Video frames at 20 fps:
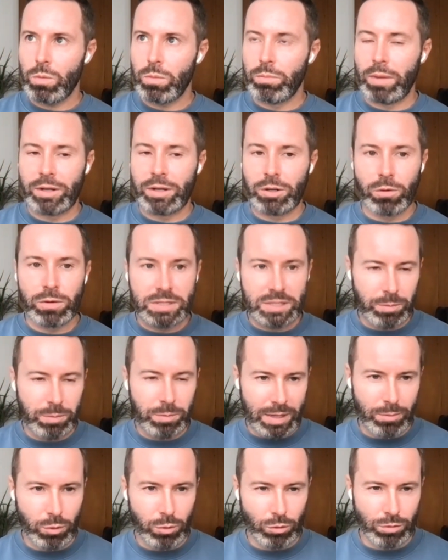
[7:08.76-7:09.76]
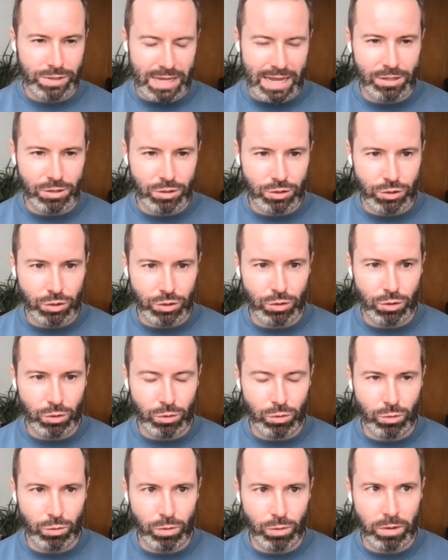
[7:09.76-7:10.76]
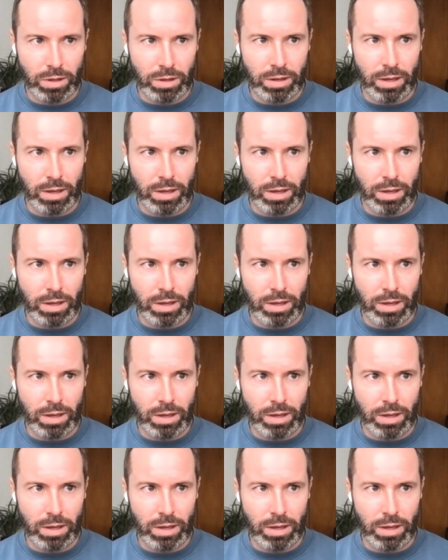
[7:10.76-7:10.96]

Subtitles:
minority people tend to